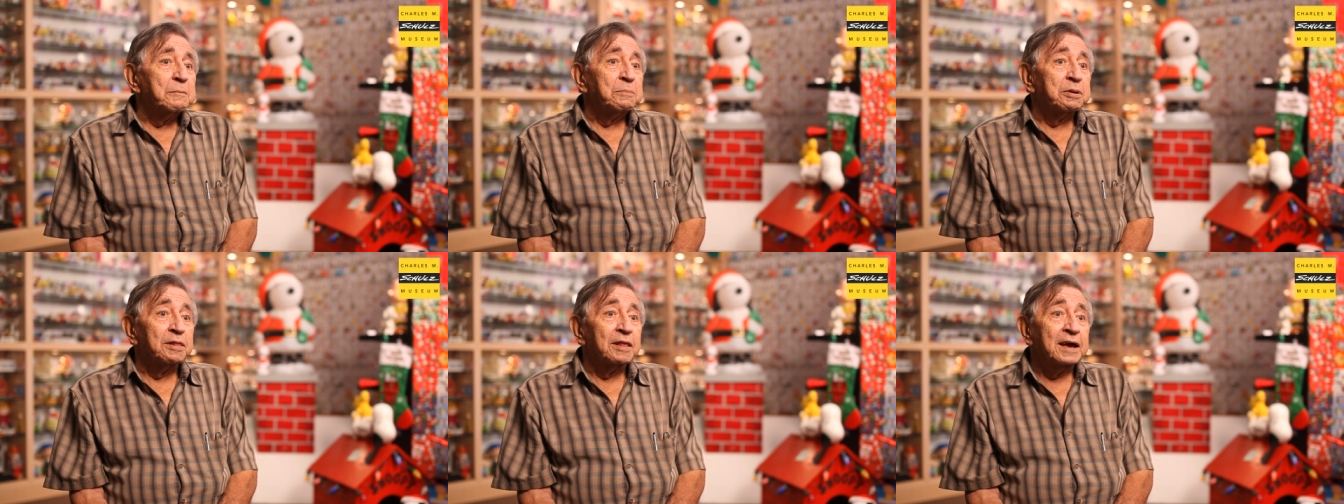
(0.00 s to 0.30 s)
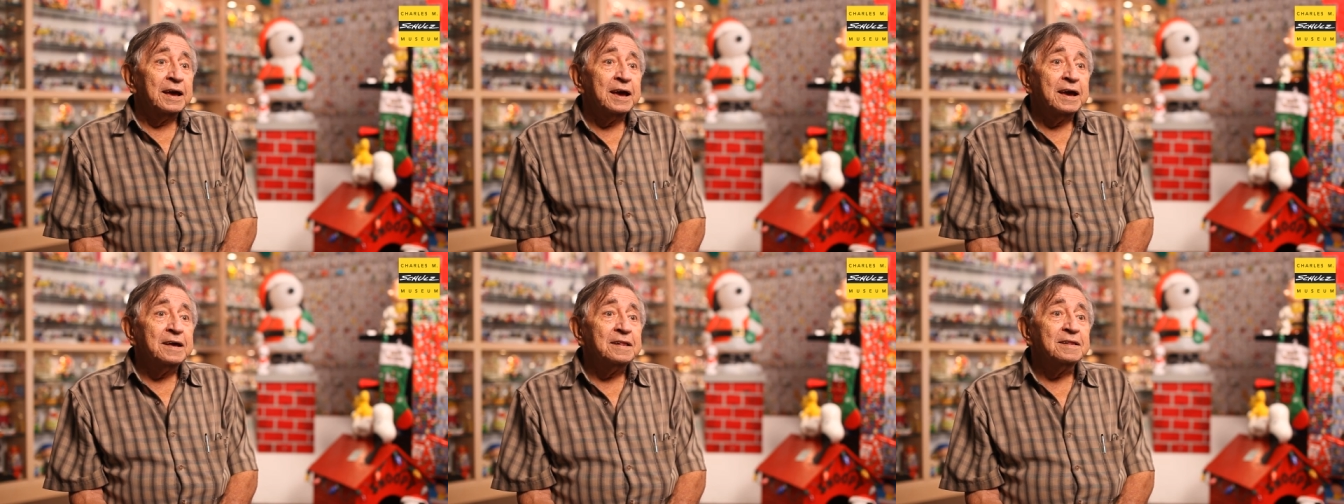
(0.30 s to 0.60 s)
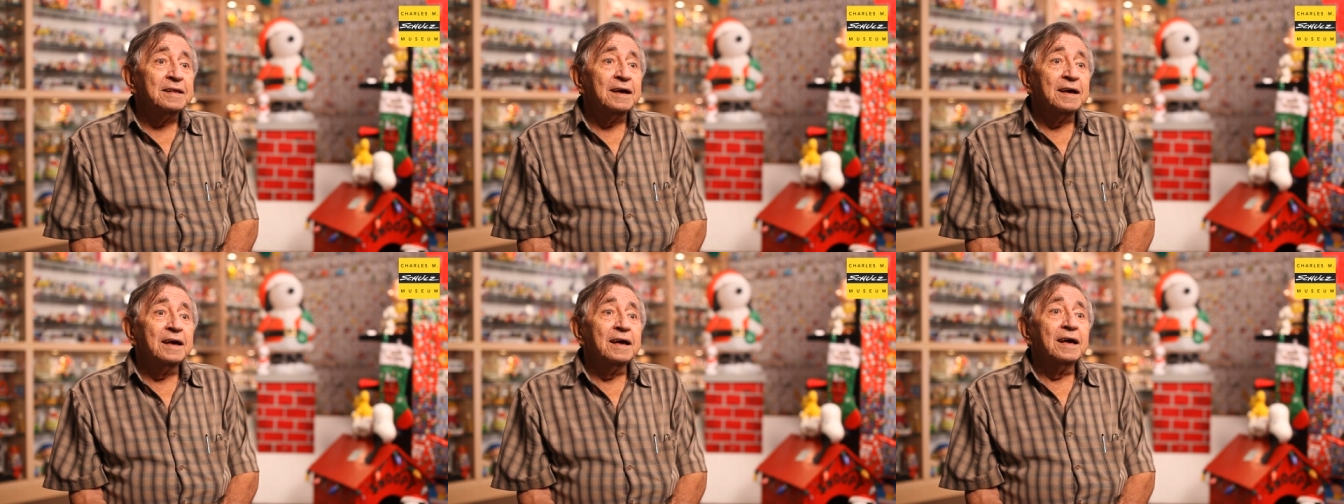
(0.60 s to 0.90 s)

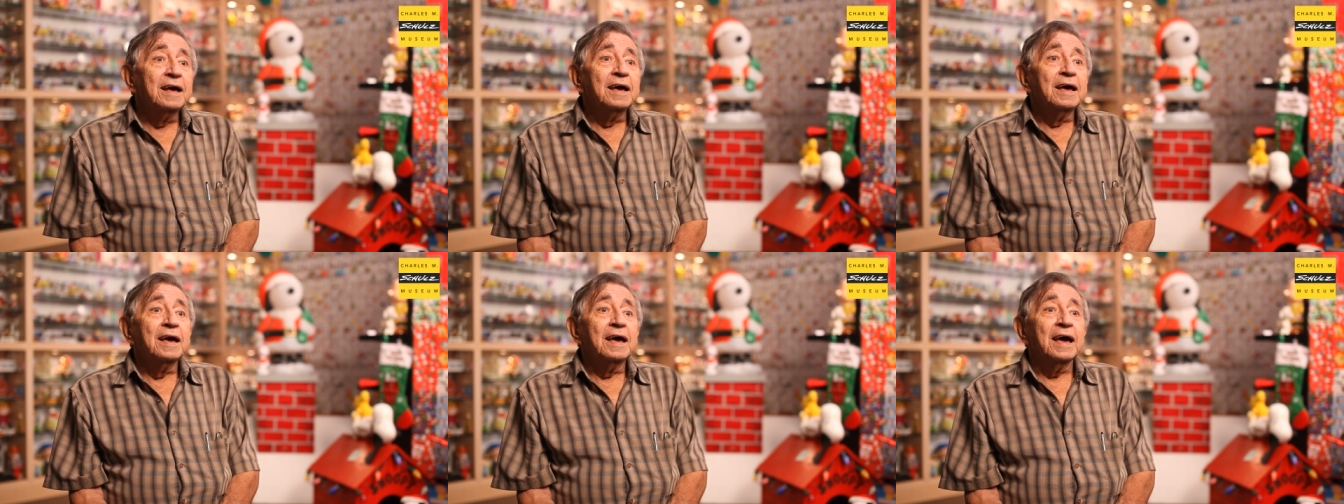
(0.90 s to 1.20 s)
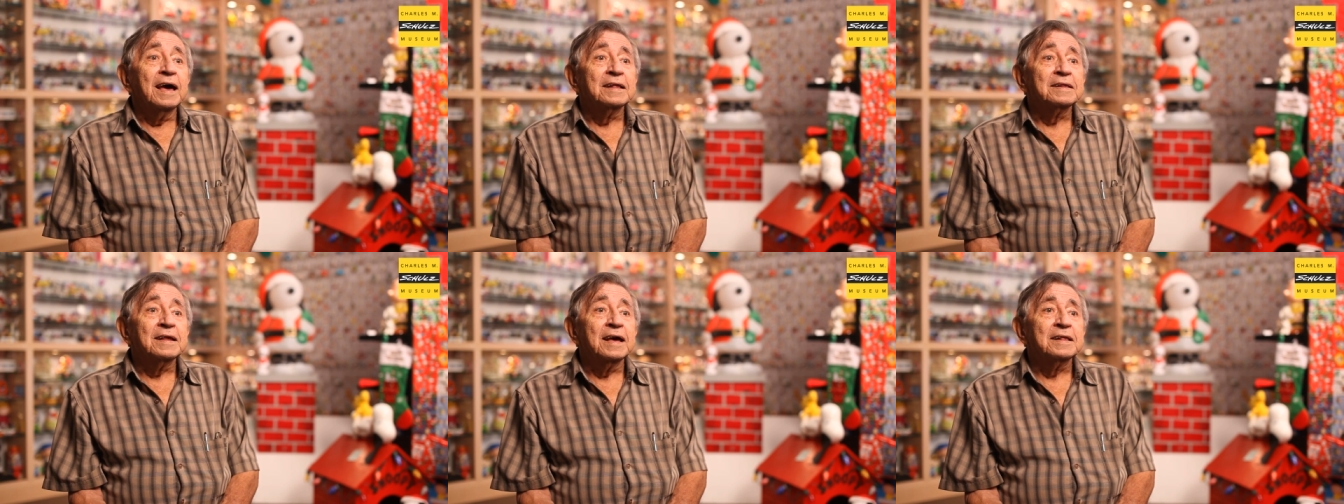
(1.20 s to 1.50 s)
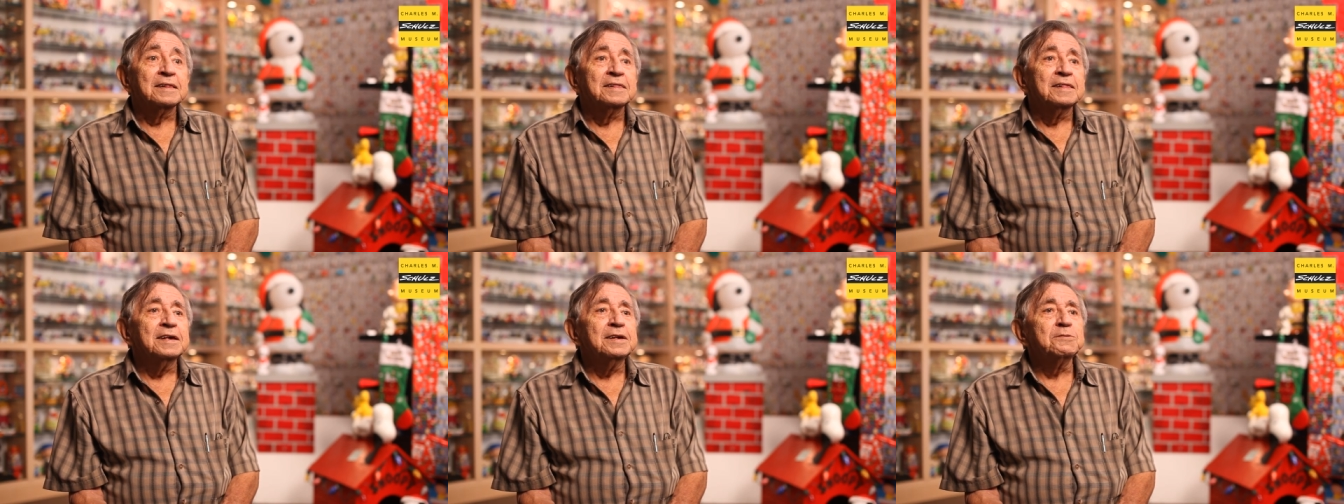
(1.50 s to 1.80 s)
plane, and
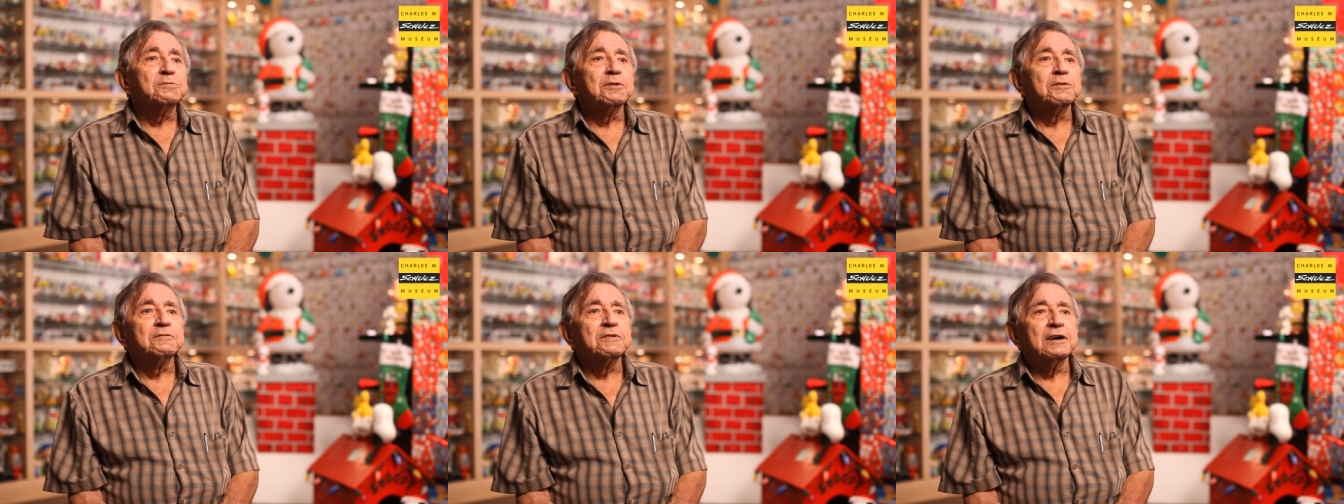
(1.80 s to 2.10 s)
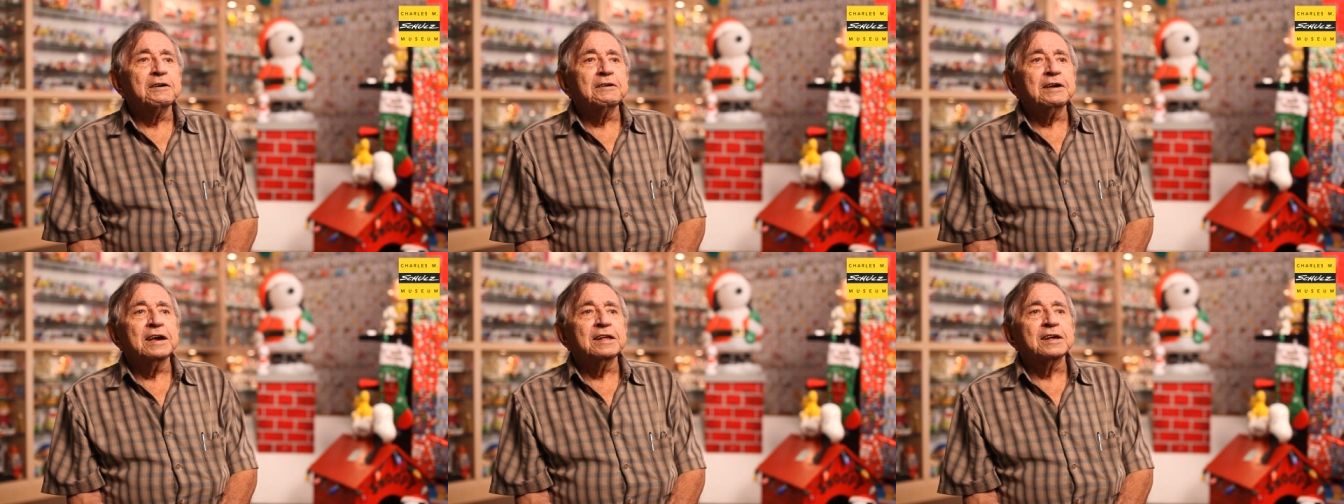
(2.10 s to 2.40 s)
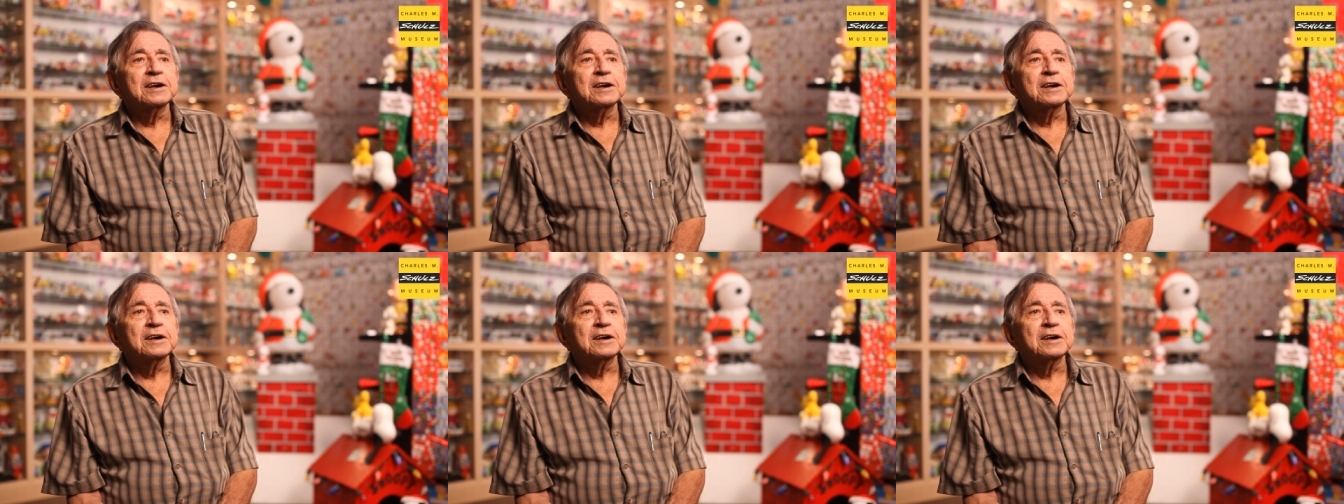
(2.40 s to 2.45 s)
and these were very